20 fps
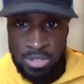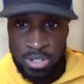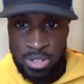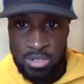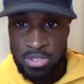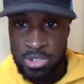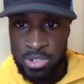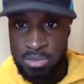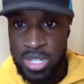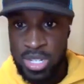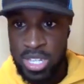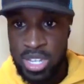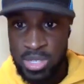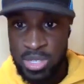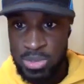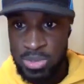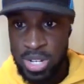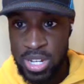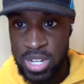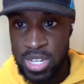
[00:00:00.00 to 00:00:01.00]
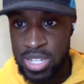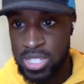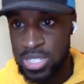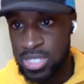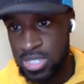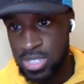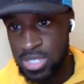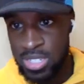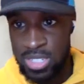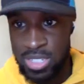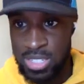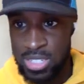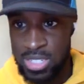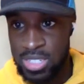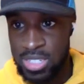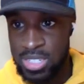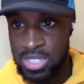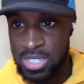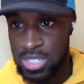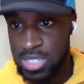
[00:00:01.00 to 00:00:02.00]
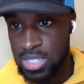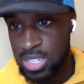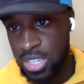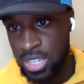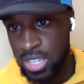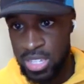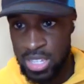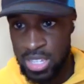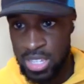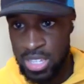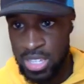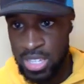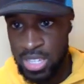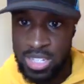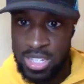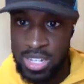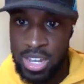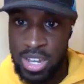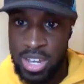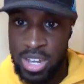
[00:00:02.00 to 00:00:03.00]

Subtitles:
for me that's why it